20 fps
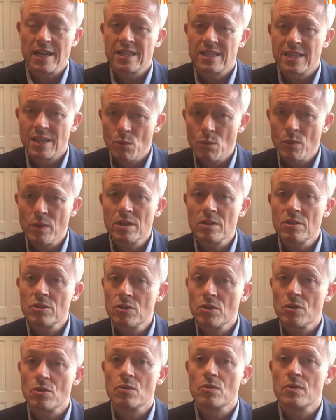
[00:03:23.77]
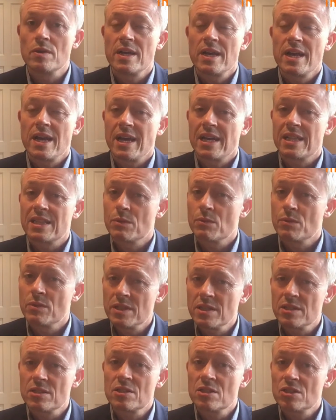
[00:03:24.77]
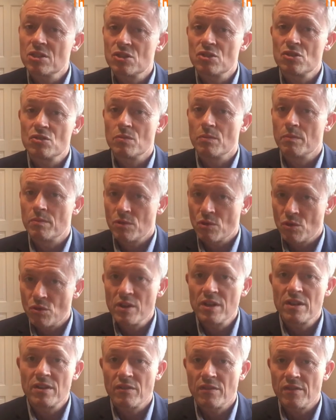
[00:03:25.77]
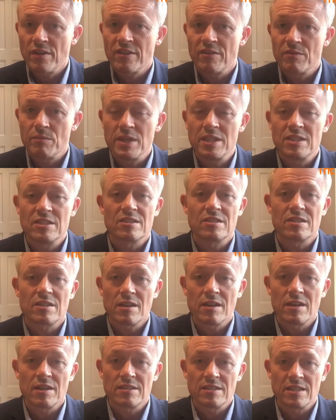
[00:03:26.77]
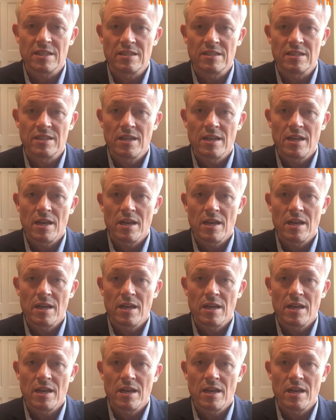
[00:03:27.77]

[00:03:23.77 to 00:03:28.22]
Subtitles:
and they will go and they will consume 3 to 5 pieces of content